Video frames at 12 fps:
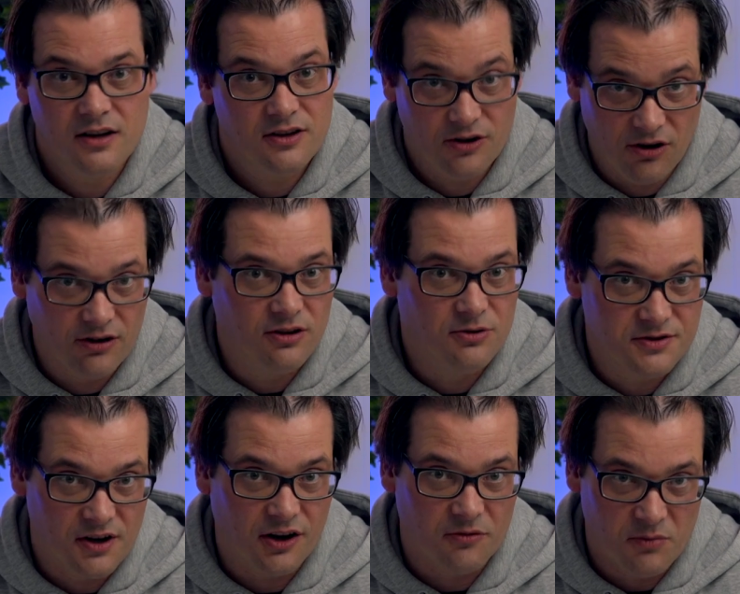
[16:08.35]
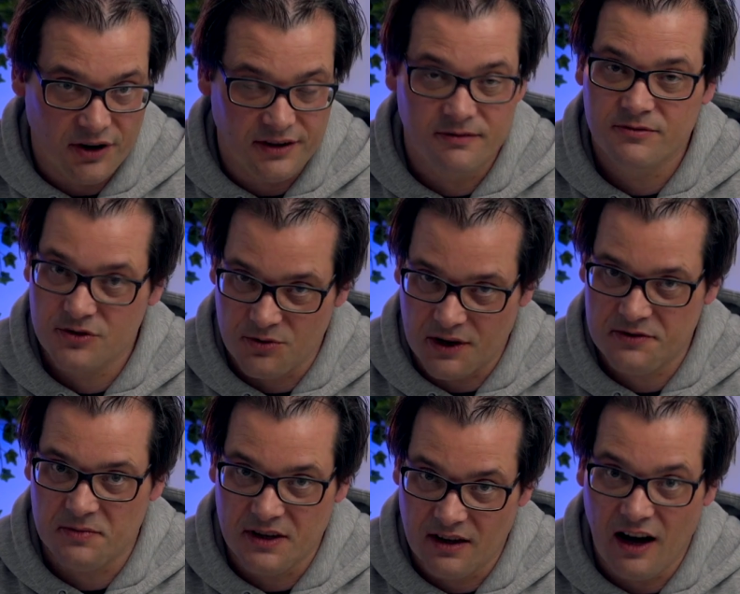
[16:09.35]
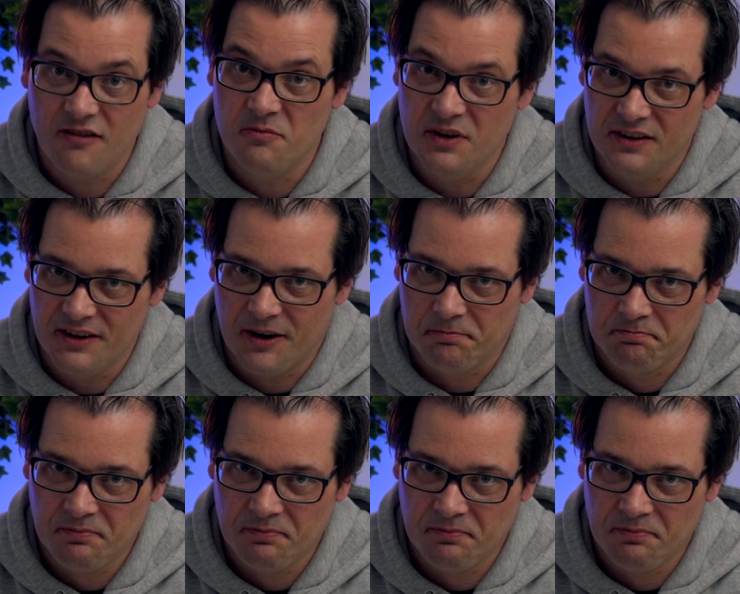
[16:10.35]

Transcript: You're gonna lose a lot of money, trust me, I've been there.